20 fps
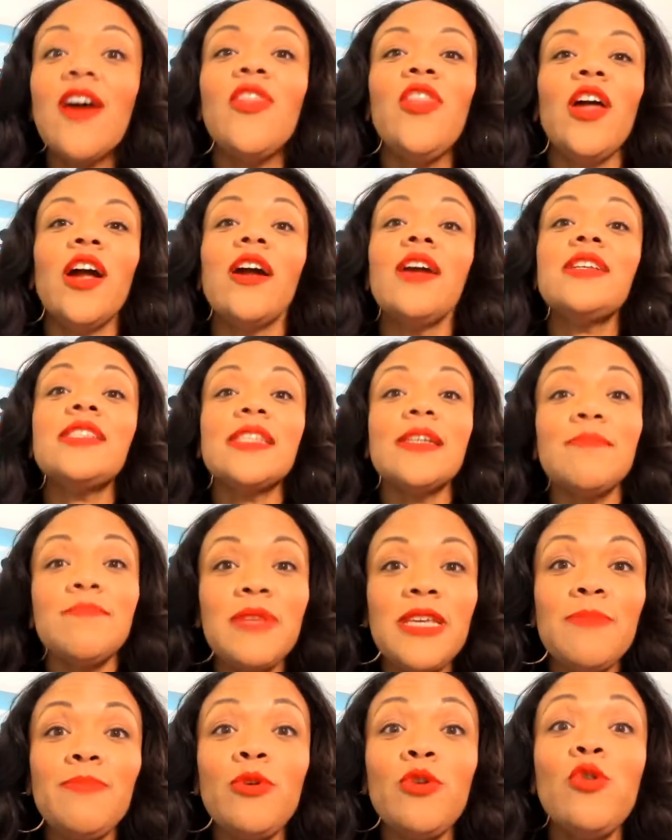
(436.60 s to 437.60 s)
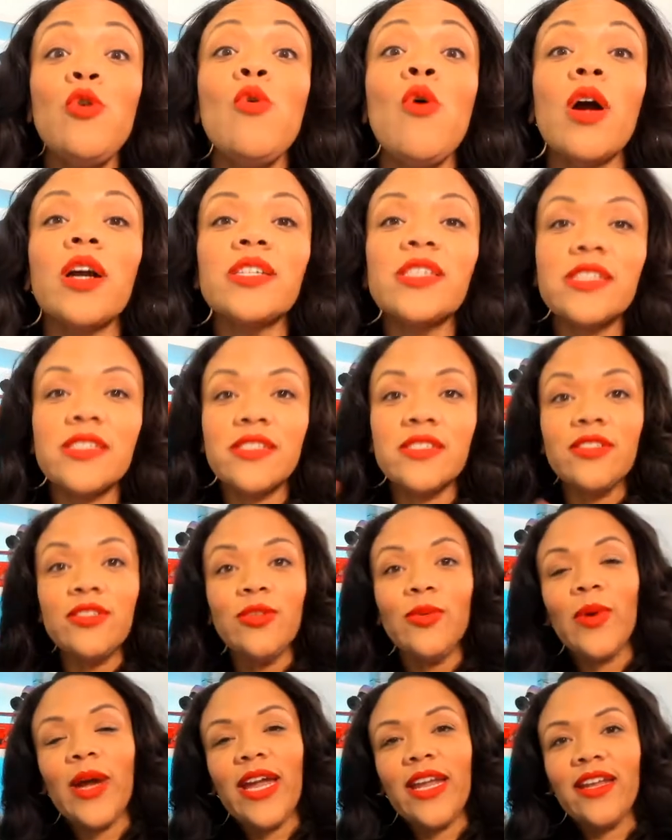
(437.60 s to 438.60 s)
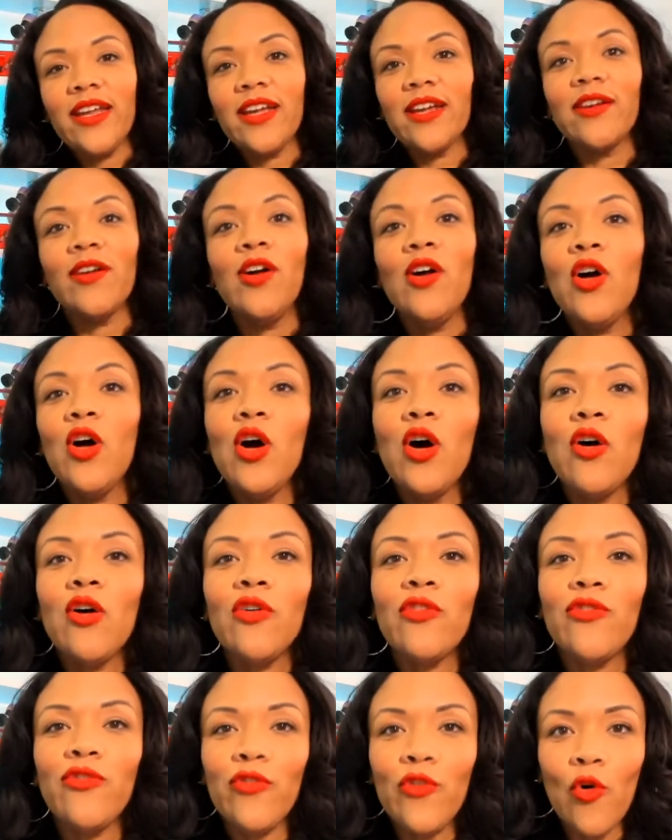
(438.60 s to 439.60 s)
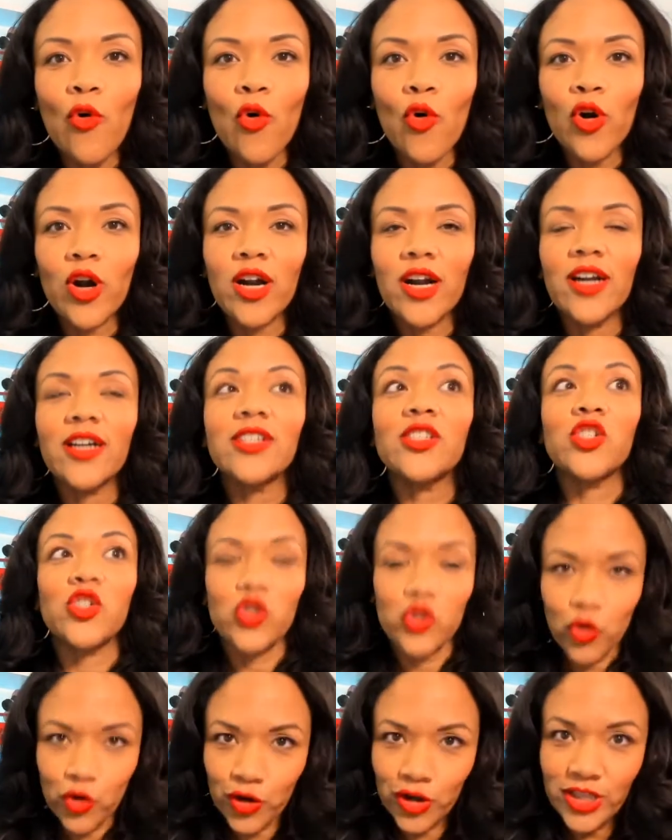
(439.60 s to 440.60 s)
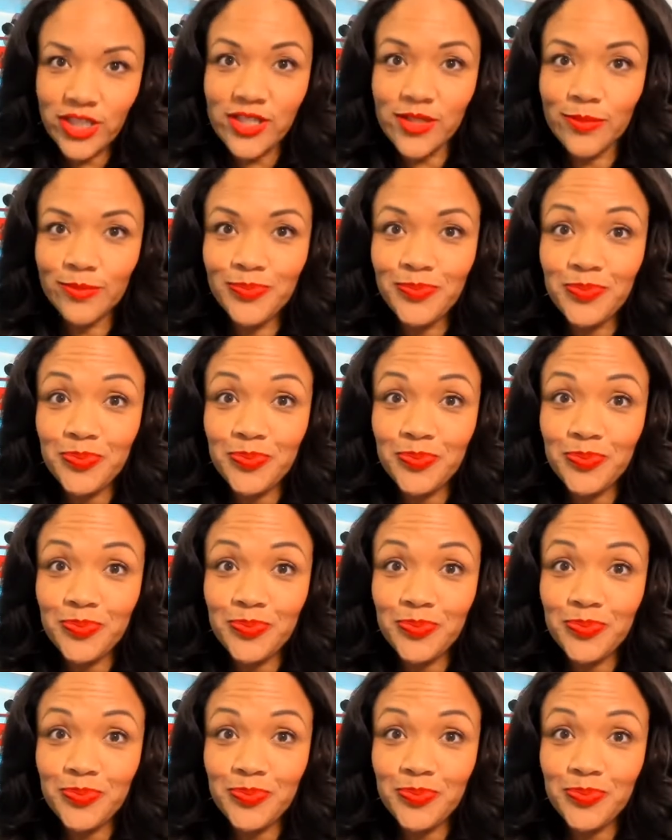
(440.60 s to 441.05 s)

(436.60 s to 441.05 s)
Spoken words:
There are some people who are still waiting for stories.